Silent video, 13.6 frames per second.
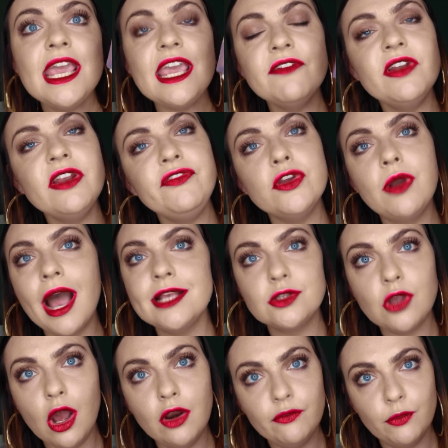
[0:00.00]
even if you guys
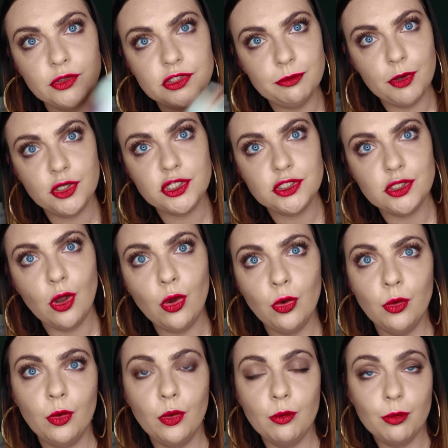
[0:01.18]
can't afford to purchase the
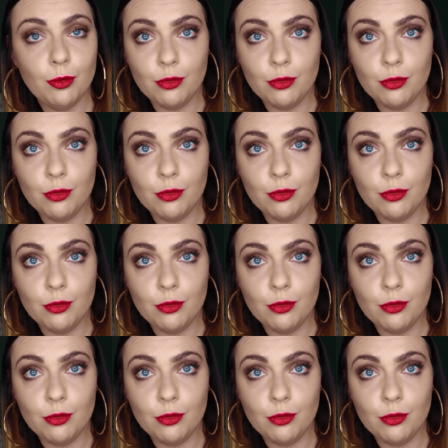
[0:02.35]
whole